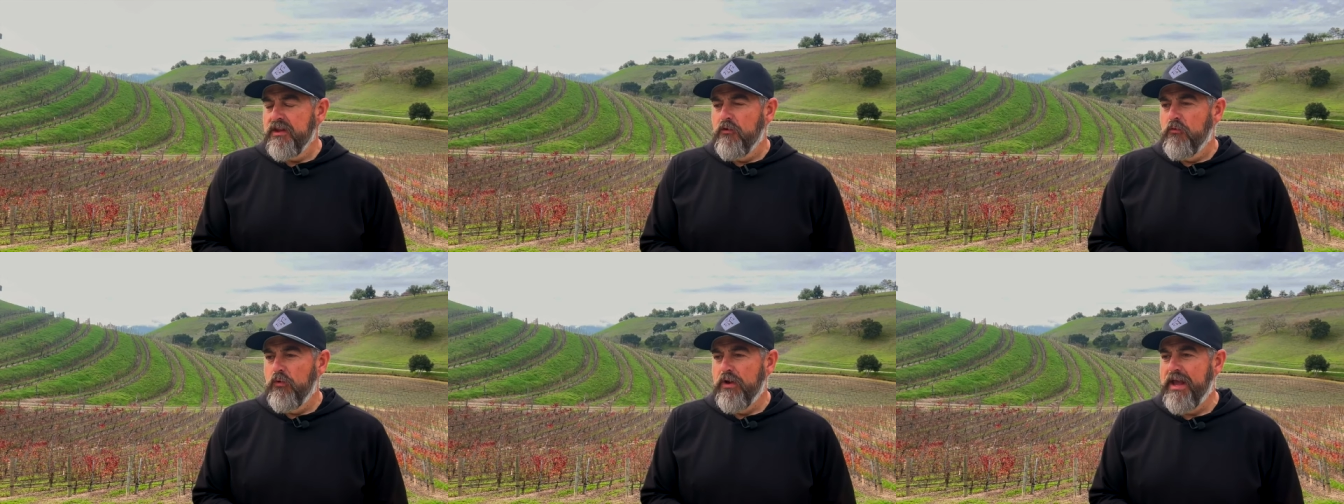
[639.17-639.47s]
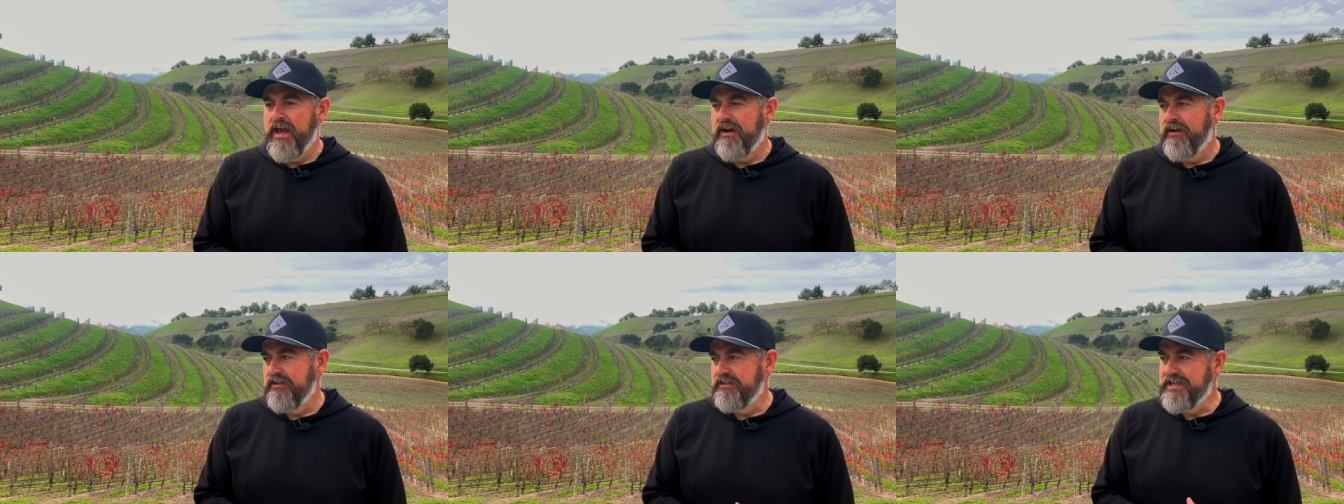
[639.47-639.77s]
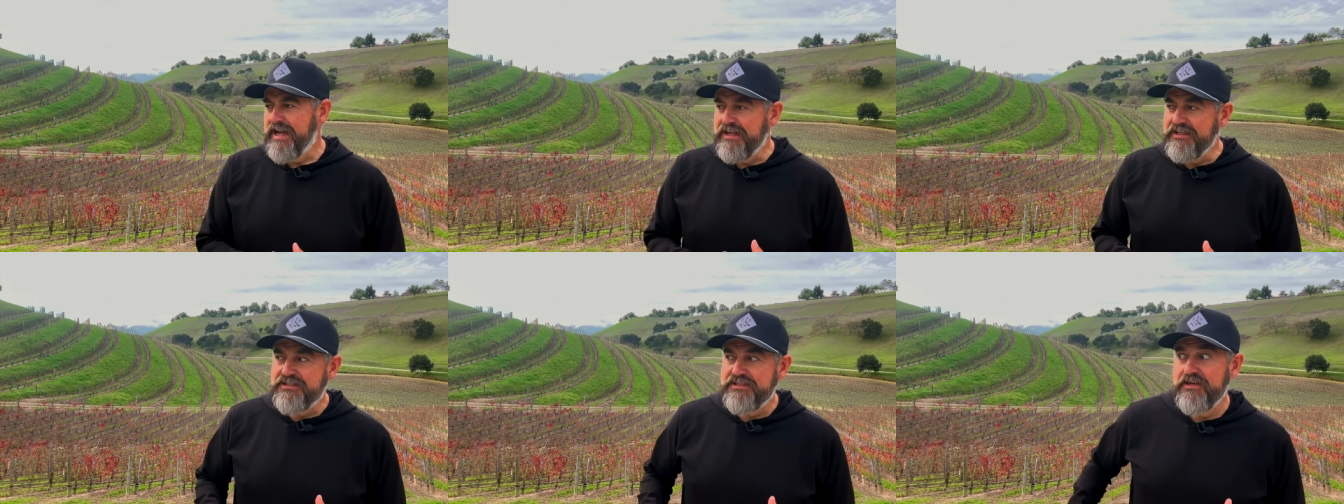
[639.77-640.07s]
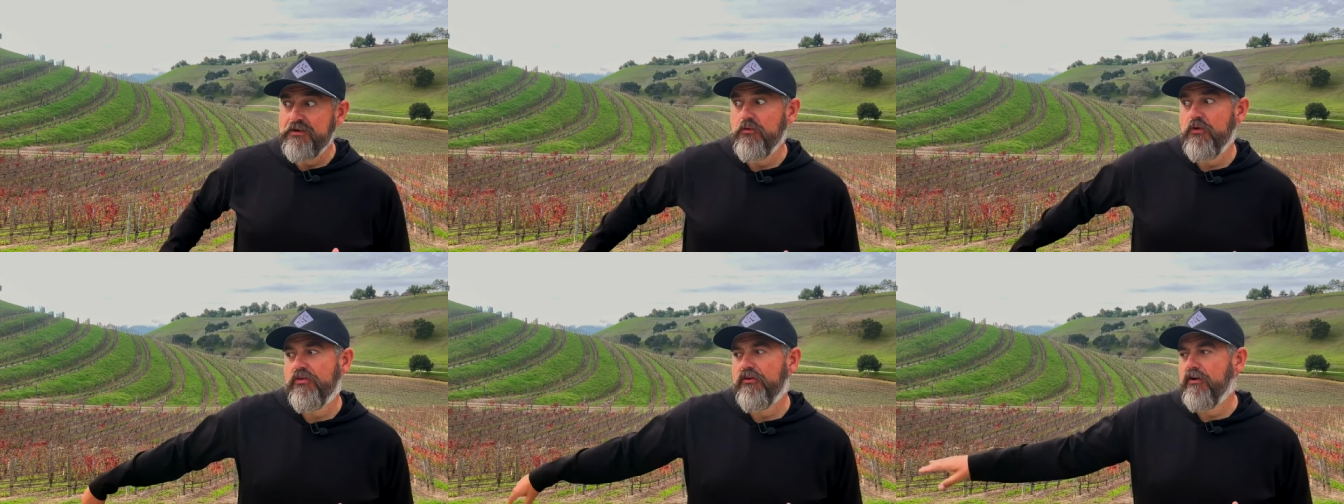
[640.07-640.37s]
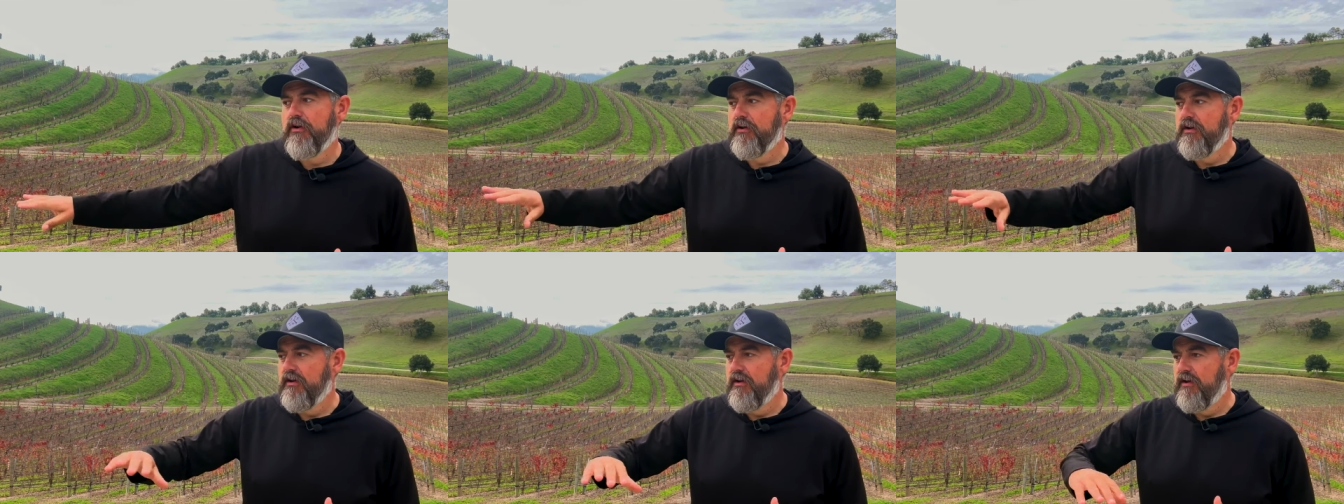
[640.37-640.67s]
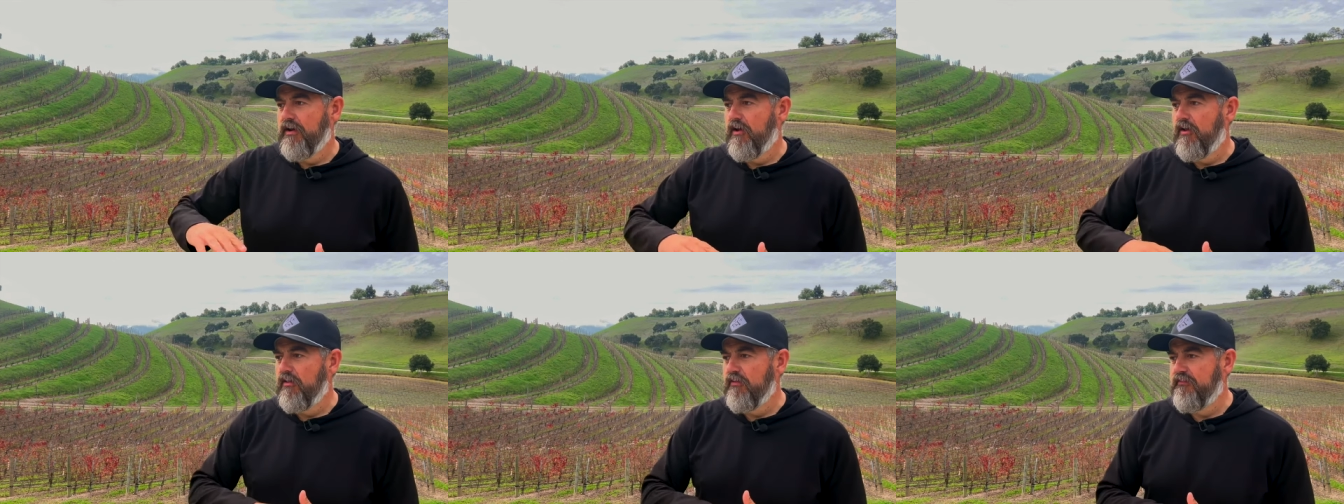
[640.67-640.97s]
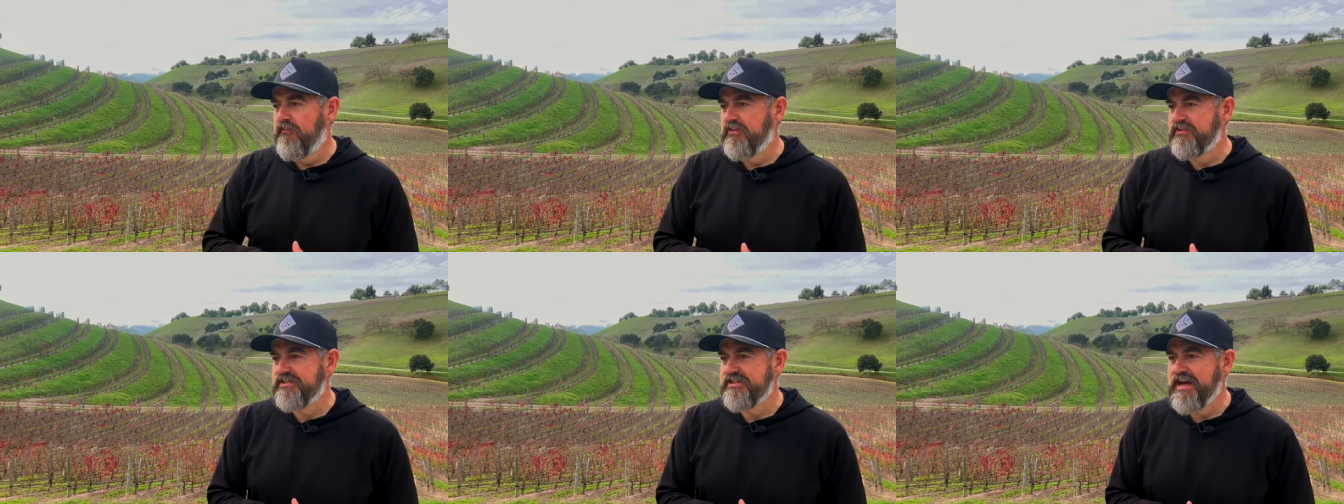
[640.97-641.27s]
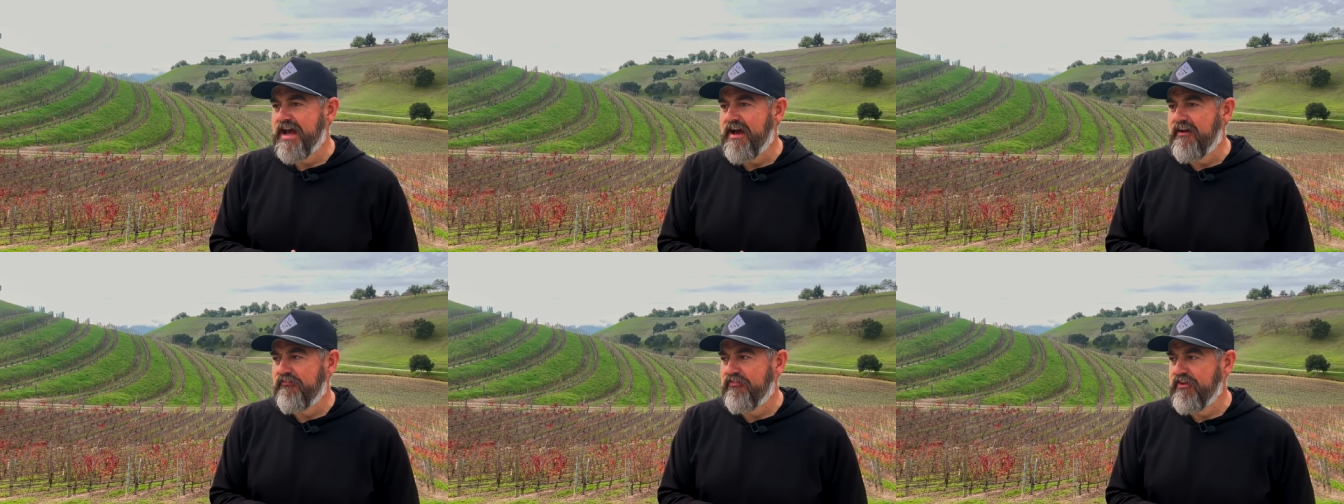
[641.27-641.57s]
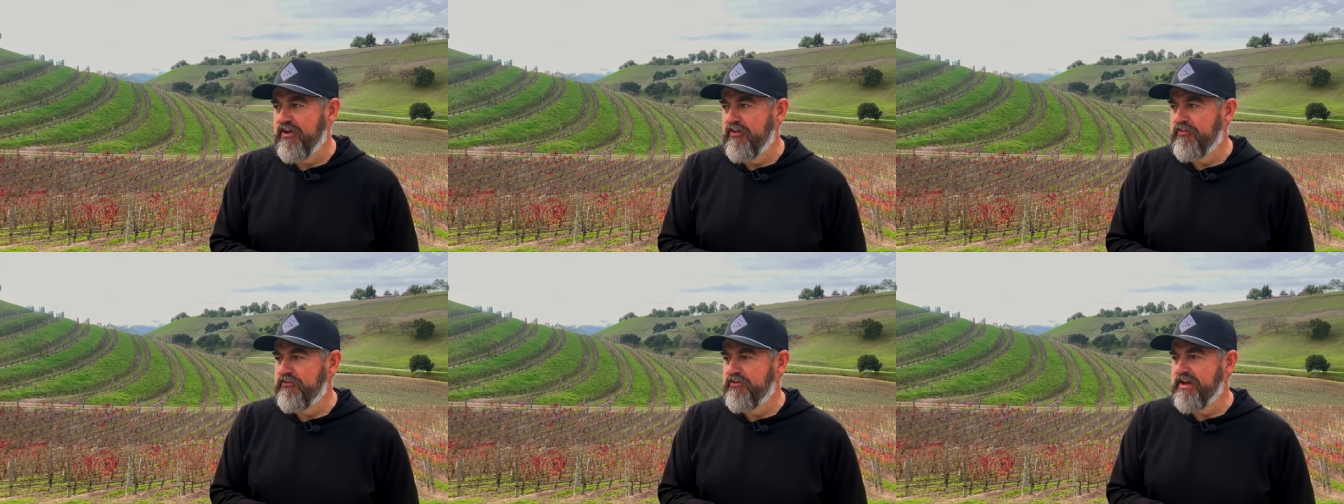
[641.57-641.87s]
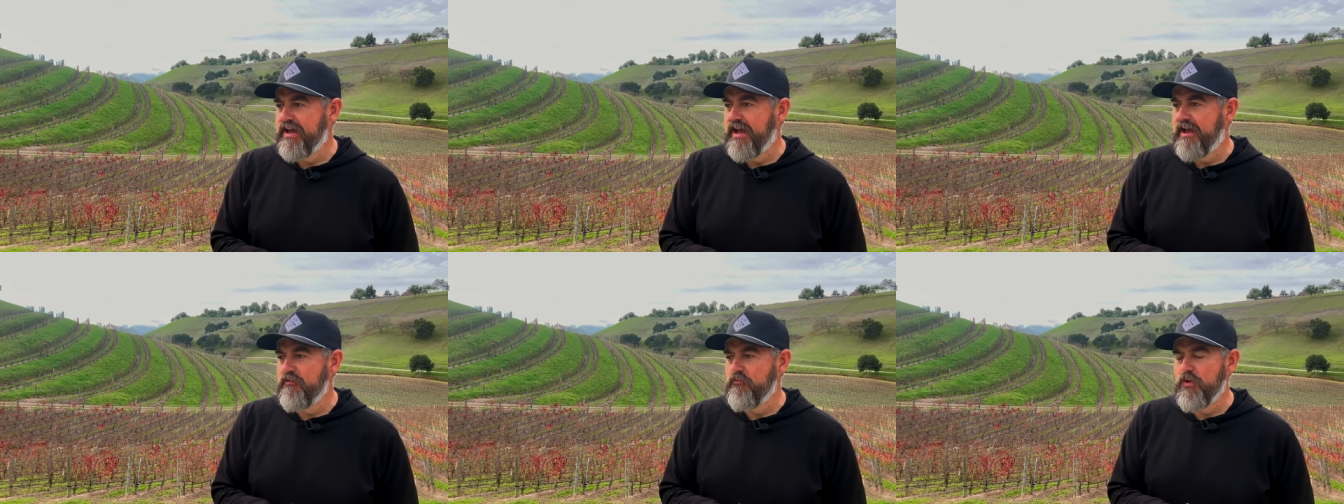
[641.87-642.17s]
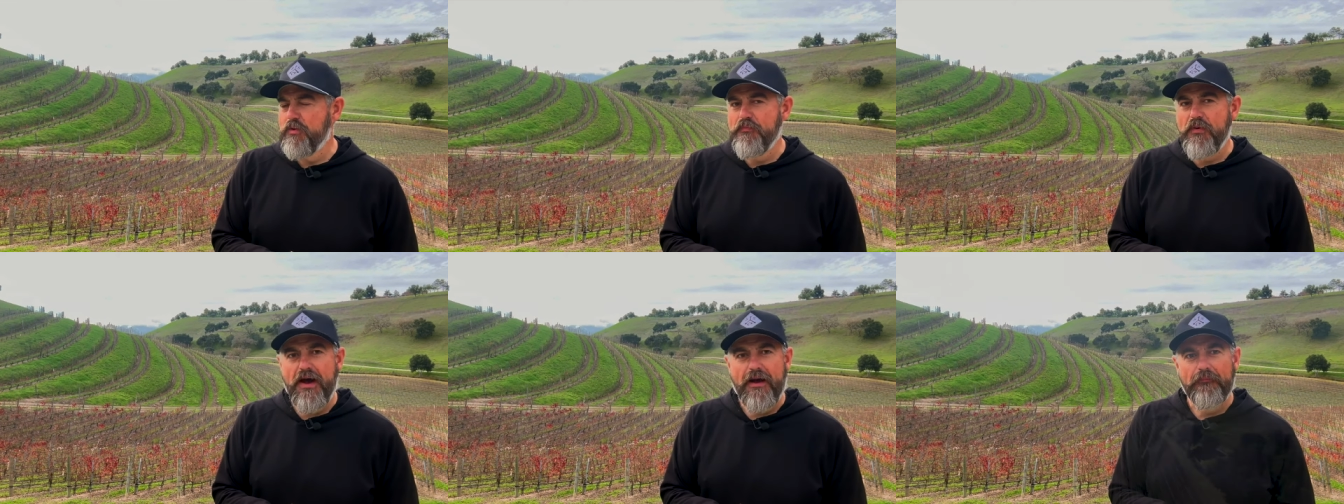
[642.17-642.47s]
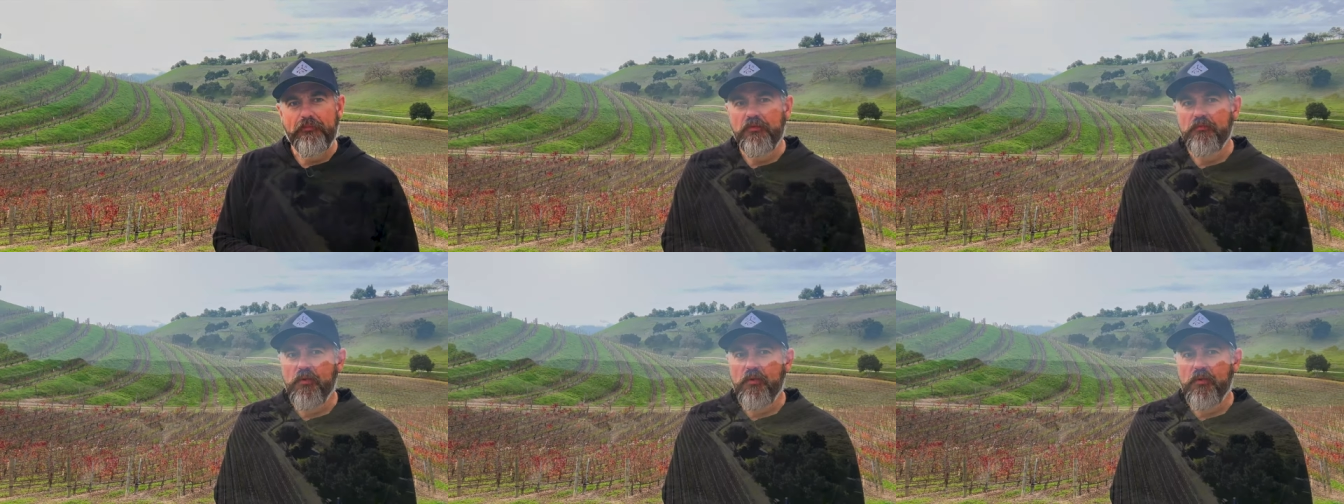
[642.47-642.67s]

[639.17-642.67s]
We had a tasting with our all of the staff the other day. We popped a